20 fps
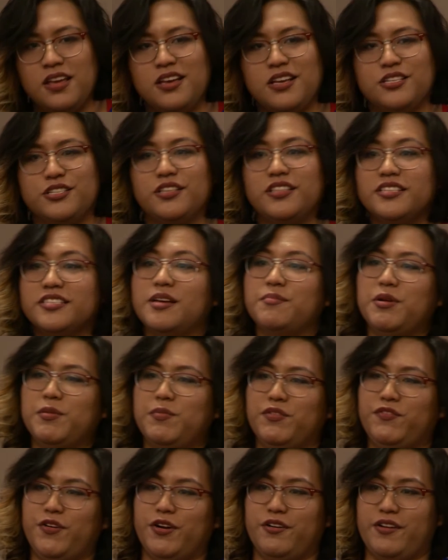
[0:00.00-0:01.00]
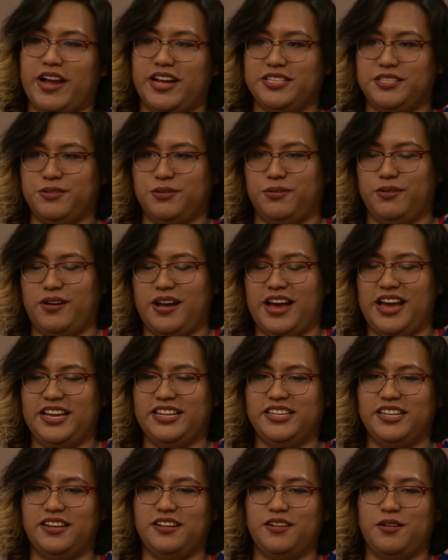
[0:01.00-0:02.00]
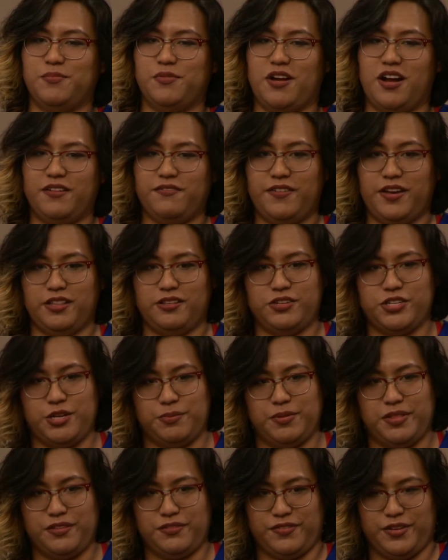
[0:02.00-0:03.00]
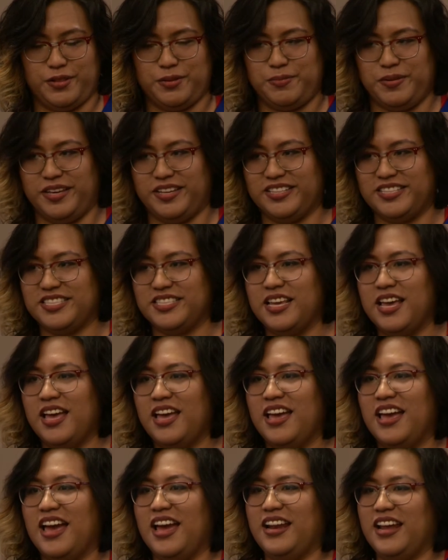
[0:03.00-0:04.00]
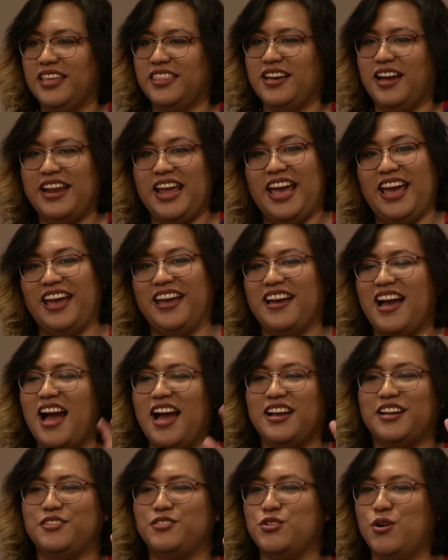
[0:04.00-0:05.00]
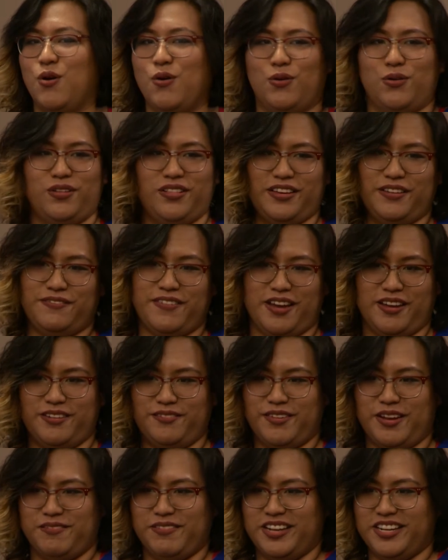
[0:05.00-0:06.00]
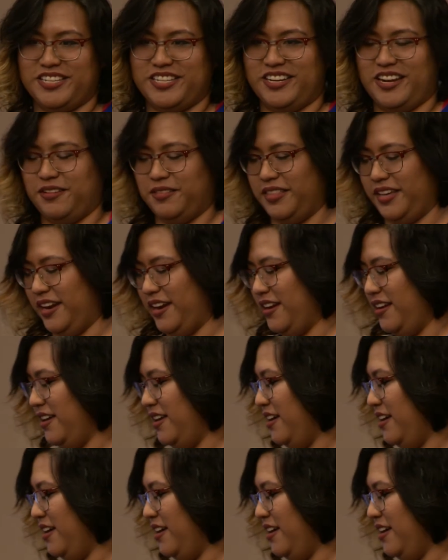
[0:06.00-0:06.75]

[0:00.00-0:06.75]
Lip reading: So the summer before grad school, I did an abroad fellowship in the Philippines, and I thought, hey, I can totally find foundation out there,